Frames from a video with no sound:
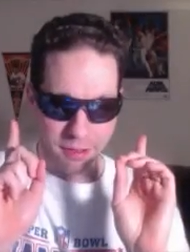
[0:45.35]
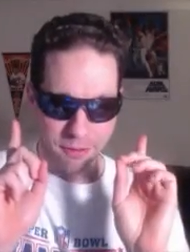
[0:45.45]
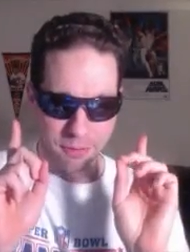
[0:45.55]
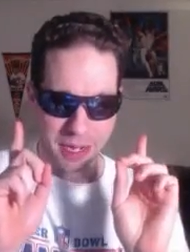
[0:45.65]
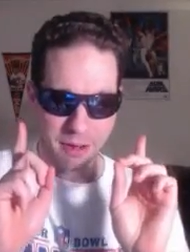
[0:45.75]

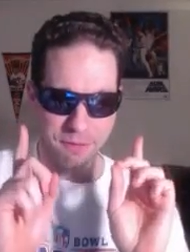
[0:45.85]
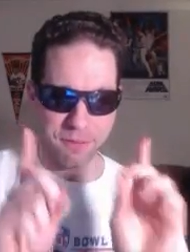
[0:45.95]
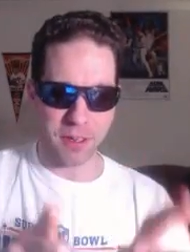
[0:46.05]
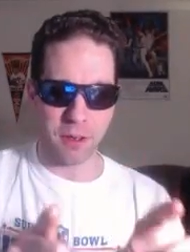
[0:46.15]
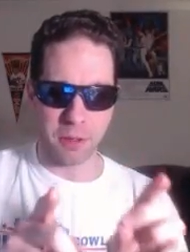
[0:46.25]
for me to
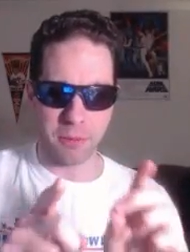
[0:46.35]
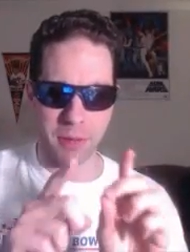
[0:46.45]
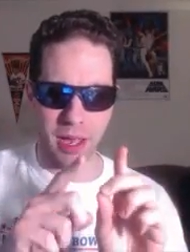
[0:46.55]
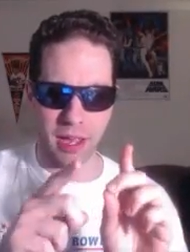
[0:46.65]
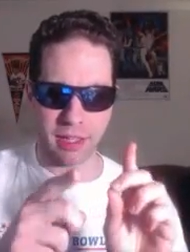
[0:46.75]

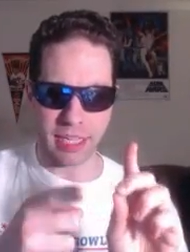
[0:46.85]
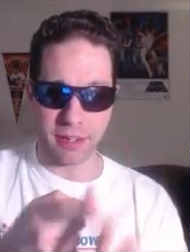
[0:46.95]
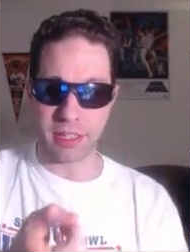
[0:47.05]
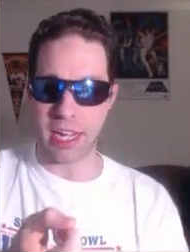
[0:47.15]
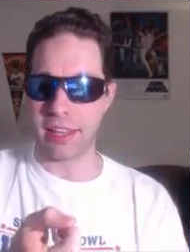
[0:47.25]
film the
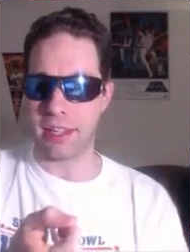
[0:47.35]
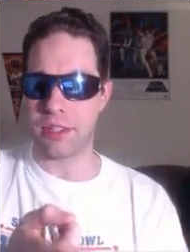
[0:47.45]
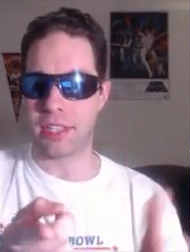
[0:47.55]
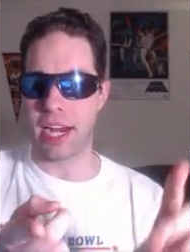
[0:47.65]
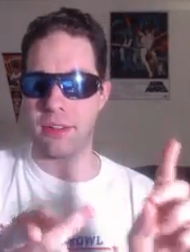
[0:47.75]

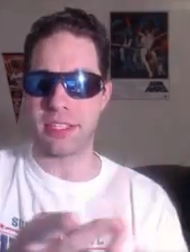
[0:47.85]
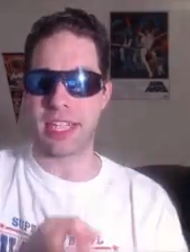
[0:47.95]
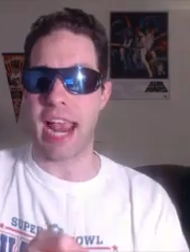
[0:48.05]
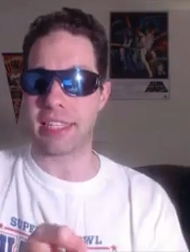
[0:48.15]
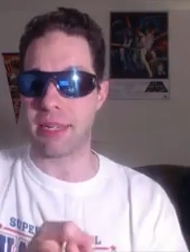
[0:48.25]
Intercontinental title and
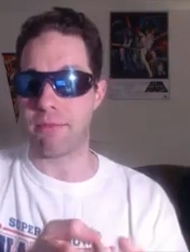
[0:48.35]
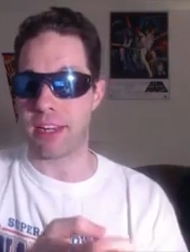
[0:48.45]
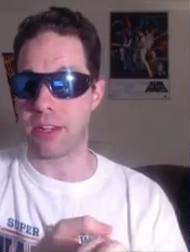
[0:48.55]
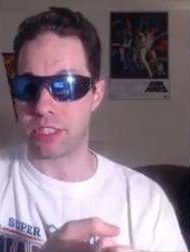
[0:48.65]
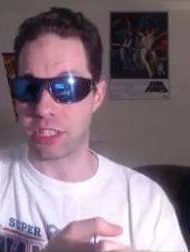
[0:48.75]
tag team
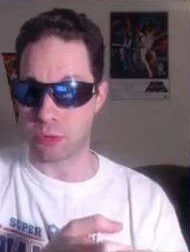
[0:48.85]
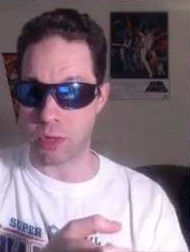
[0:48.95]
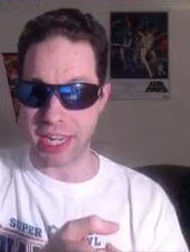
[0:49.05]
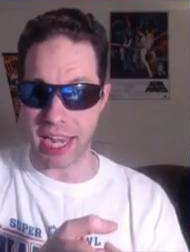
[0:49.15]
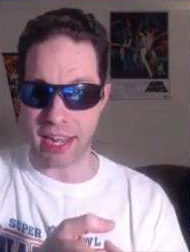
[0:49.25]
videos this
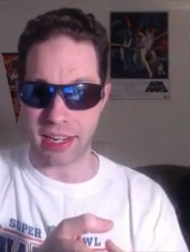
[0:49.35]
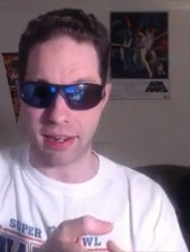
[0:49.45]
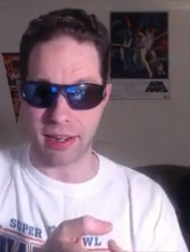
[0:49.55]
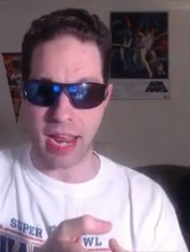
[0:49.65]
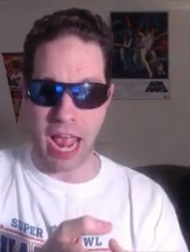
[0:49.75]
weekend
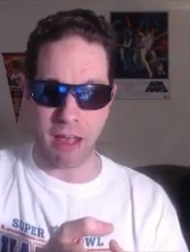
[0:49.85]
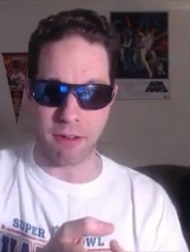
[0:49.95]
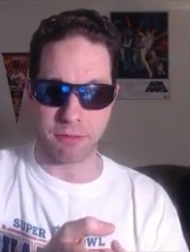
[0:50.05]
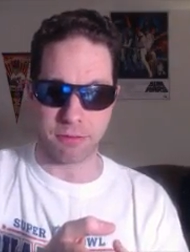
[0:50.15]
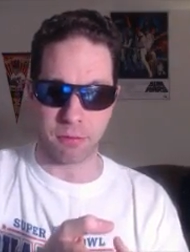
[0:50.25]
and
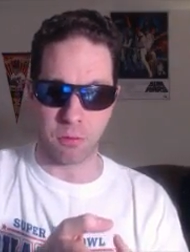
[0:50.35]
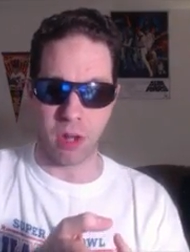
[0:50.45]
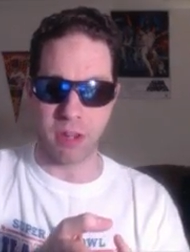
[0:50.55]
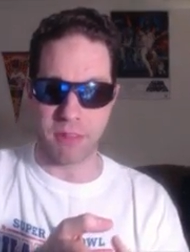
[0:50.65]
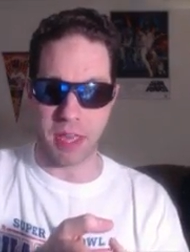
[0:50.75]
have
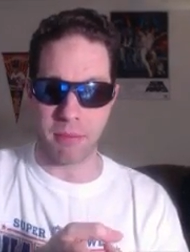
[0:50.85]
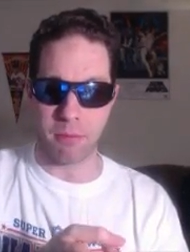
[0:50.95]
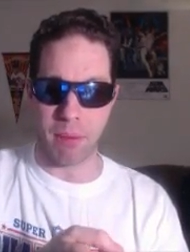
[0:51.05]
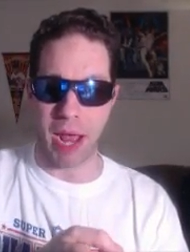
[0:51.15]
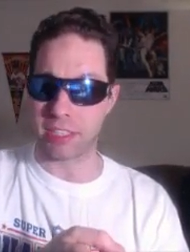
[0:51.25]
one of
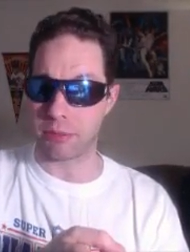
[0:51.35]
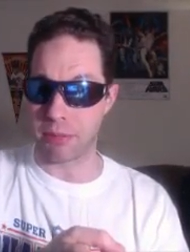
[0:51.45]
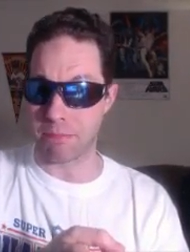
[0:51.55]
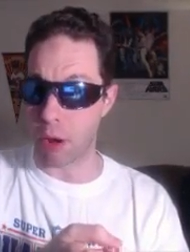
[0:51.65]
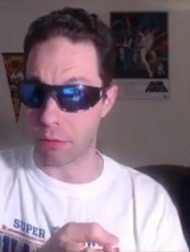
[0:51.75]
them,
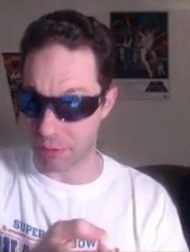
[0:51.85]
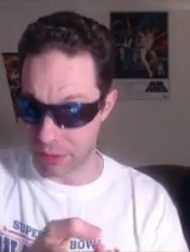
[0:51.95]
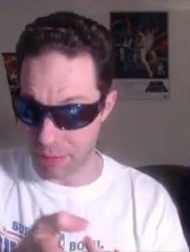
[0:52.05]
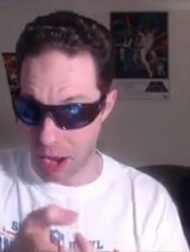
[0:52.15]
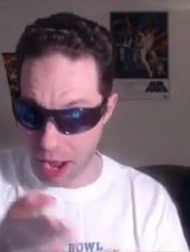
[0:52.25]
possibly both of
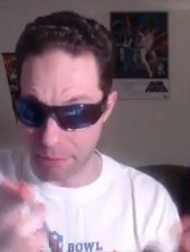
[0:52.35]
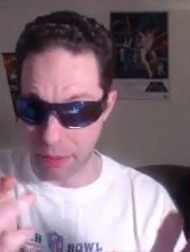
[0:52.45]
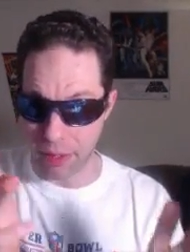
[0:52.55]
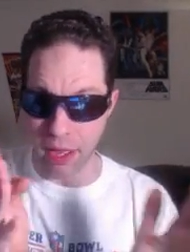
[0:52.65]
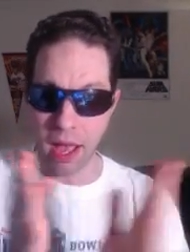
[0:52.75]
them,
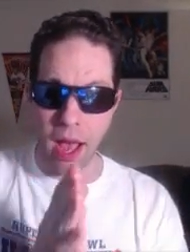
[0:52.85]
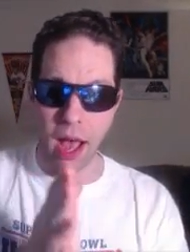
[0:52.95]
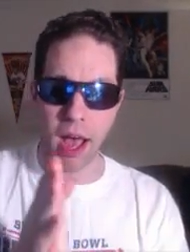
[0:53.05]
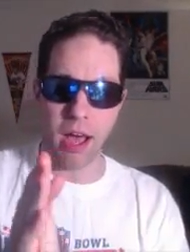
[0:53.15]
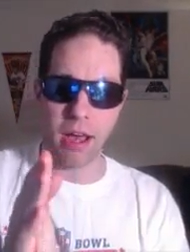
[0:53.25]
up
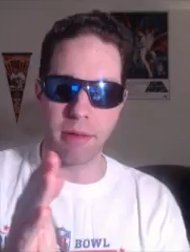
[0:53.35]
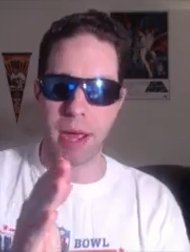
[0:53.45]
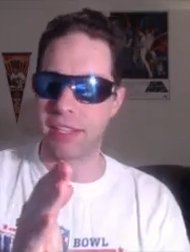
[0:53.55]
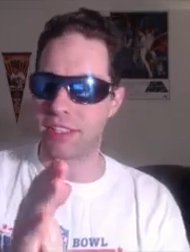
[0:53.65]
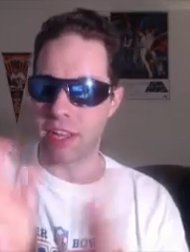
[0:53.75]

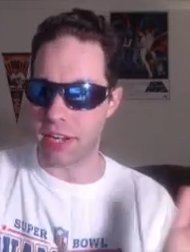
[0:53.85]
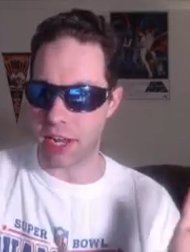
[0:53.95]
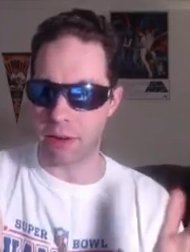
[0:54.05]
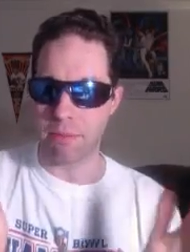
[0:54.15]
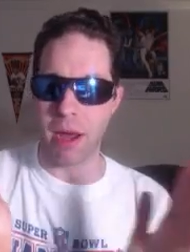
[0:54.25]
by
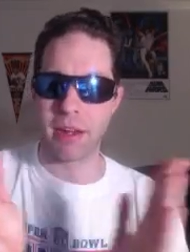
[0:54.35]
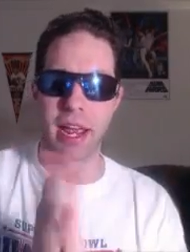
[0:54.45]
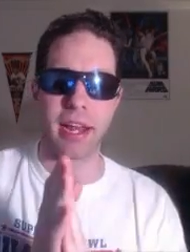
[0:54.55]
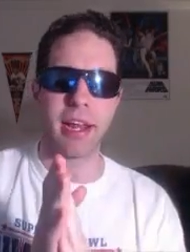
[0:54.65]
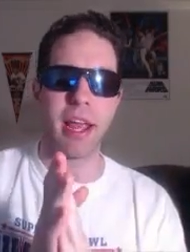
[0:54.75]
Sunday or
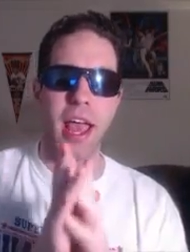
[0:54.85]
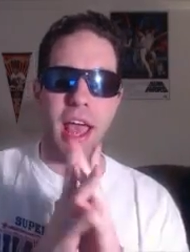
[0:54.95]
Monday.